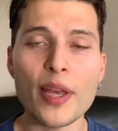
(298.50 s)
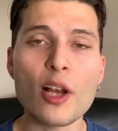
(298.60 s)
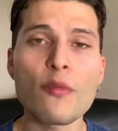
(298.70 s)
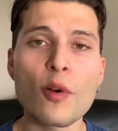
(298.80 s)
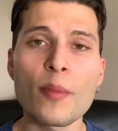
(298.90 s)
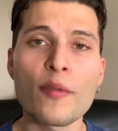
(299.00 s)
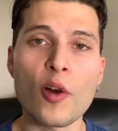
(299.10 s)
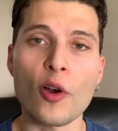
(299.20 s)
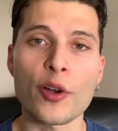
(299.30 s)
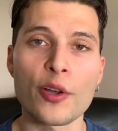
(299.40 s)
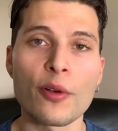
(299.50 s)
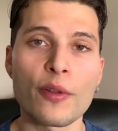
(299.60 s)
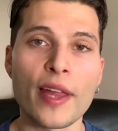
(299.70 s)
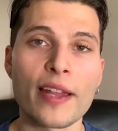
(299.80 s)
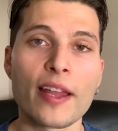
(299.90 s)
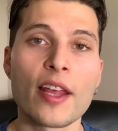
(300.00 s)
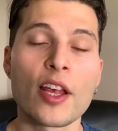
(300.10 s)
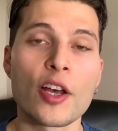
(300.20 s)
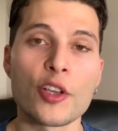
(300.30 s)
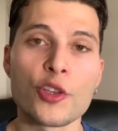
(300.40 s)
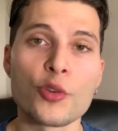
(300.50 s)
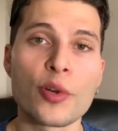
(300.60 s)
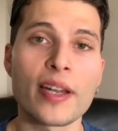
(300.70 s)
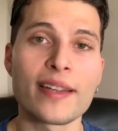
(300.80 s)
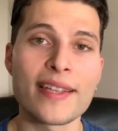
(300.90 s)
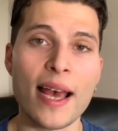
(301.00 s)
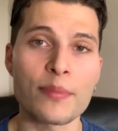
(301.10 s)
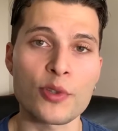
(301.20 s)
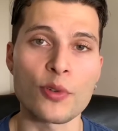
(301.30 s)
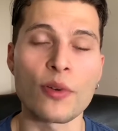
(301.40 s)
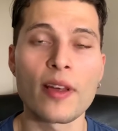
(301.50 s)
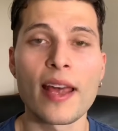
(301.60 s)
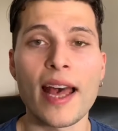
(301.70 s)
pick a form of cardio that you can adapt to.